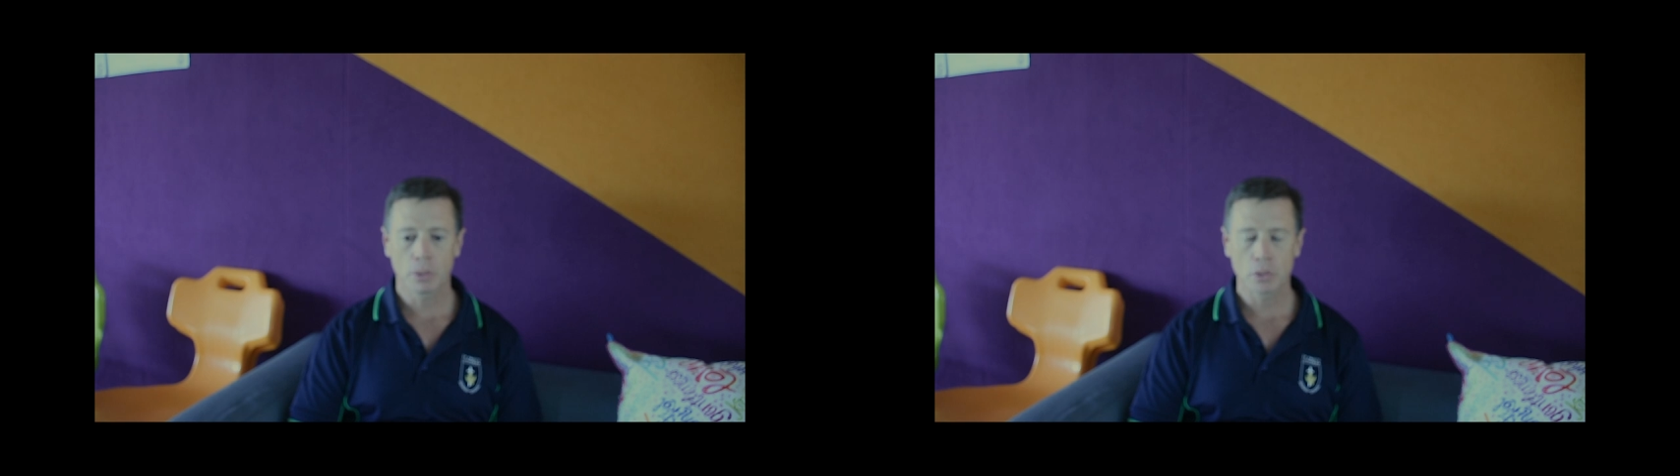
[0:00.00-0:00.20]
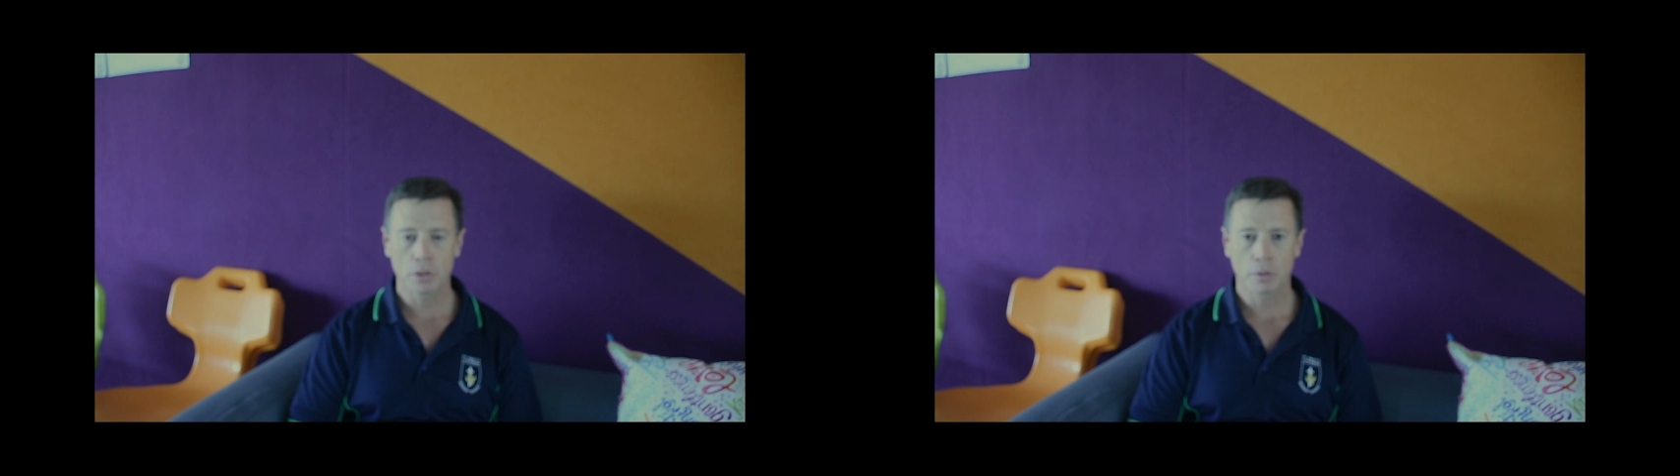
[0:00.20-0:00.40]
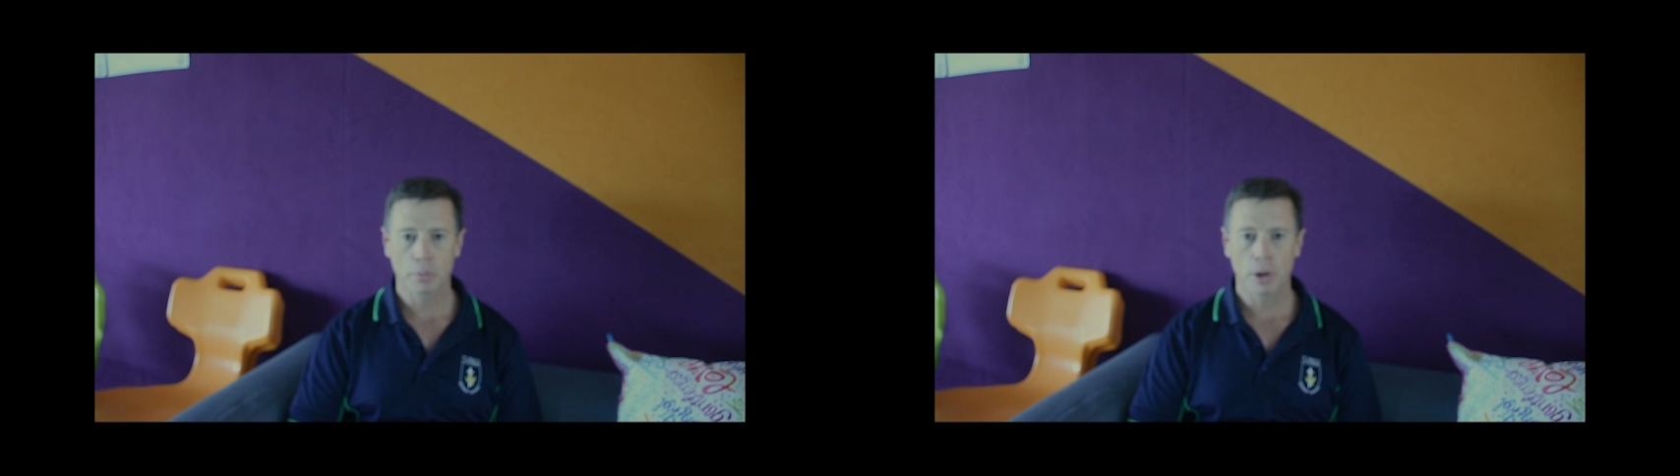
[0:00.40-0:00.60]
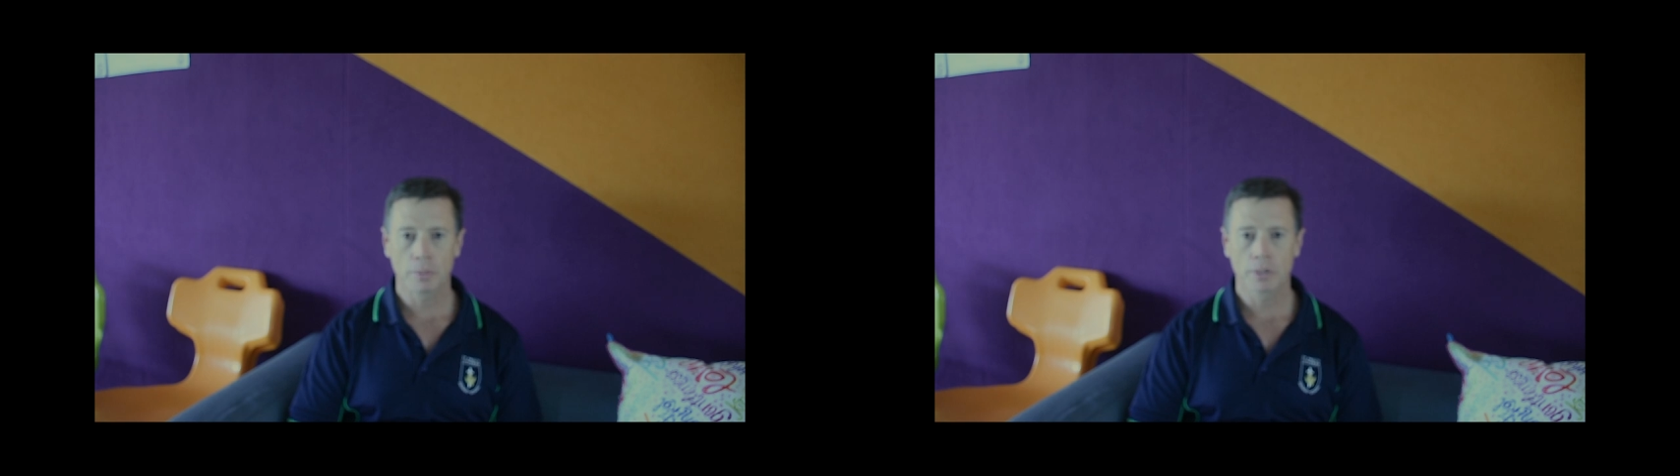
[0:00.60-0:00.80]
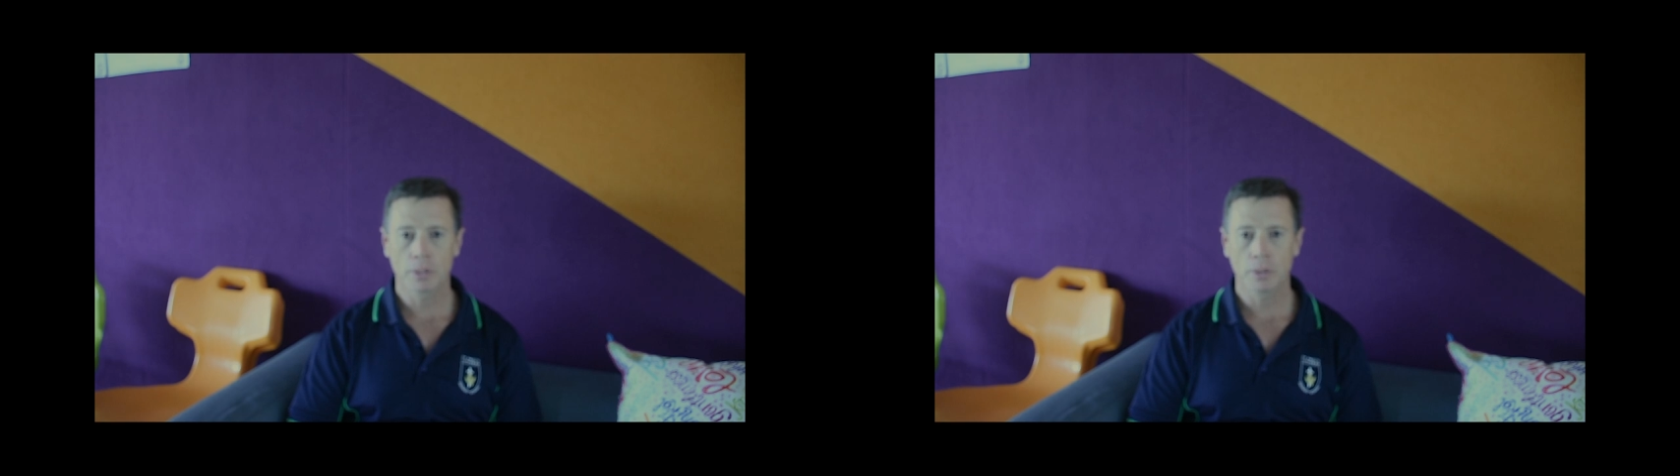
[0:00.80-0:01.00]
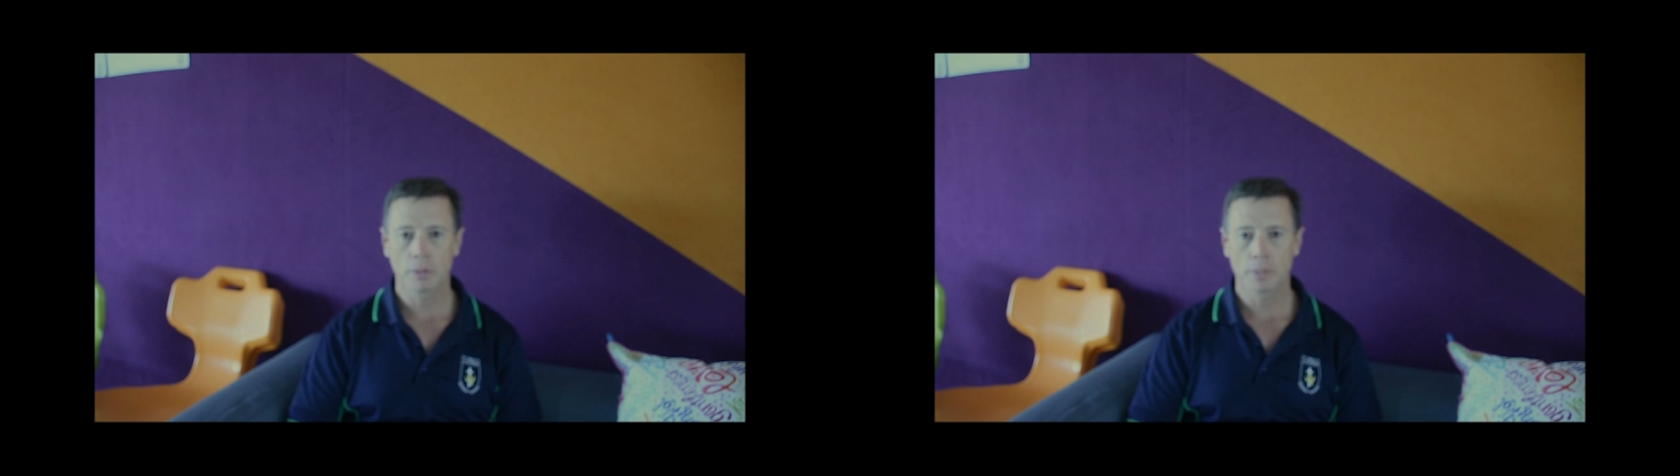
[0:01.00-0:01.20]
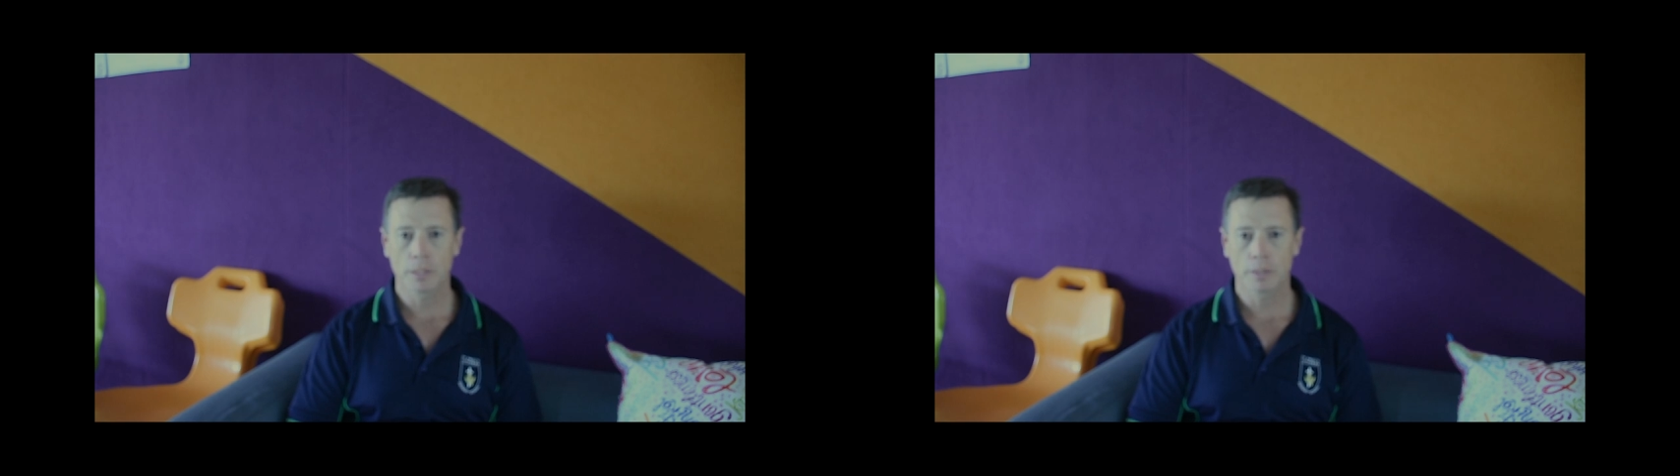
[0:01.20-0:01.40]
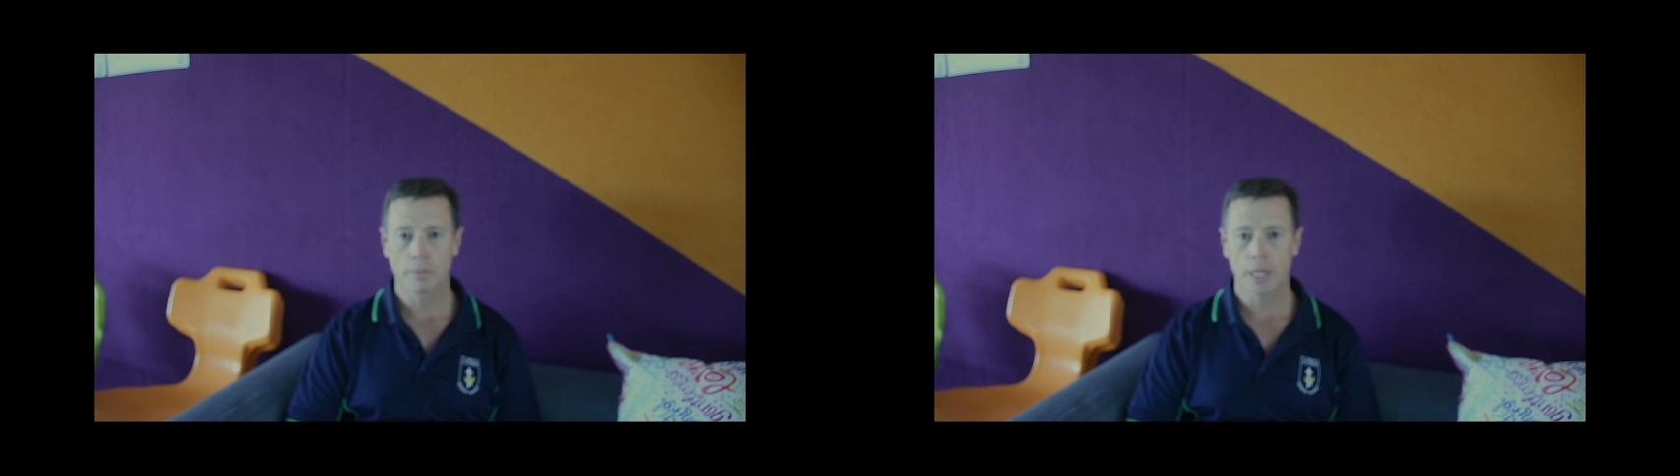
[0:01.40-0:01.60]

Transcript: Paul's Lutheran Primary School, the business